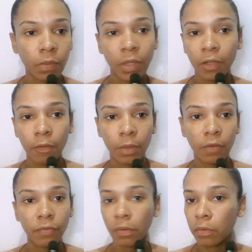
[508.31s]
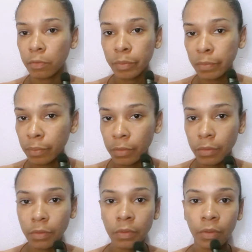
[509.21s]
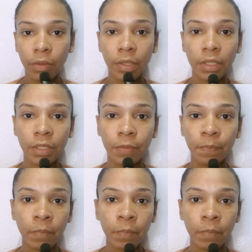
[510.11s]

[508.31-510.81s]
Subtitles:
whether it be for old people or